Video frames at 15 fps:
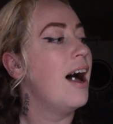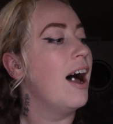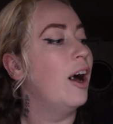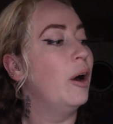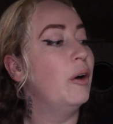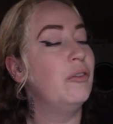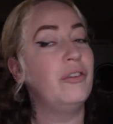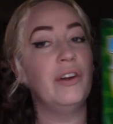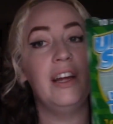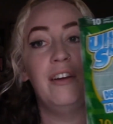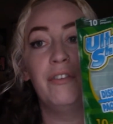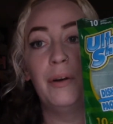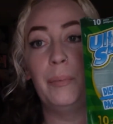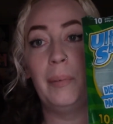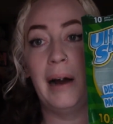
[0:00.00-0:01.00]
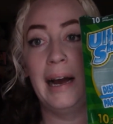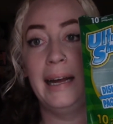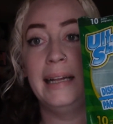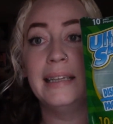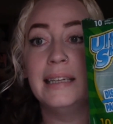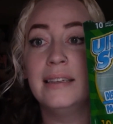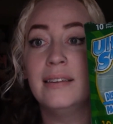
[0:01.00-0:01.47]
of even
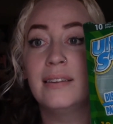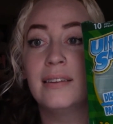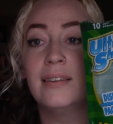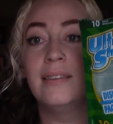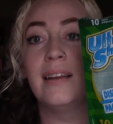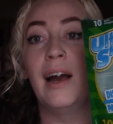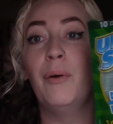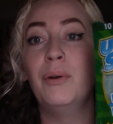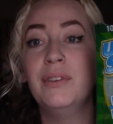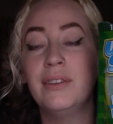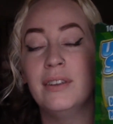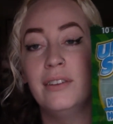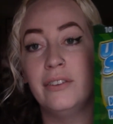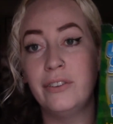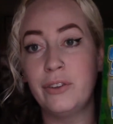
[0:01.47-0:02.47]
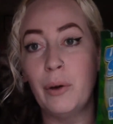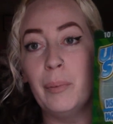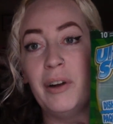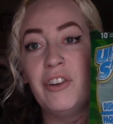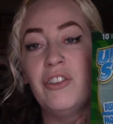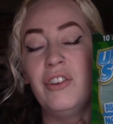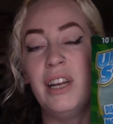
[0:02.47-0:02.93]
buying this because I was in so
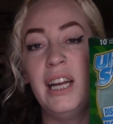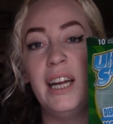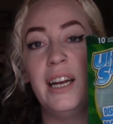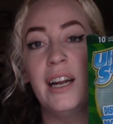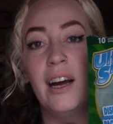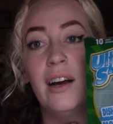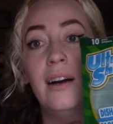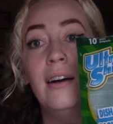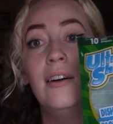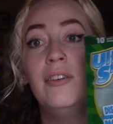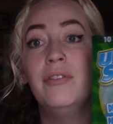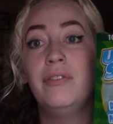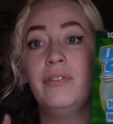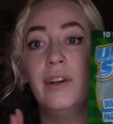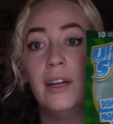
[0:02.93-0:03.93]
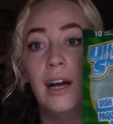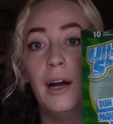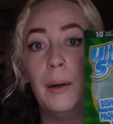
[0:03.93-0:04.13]
much need of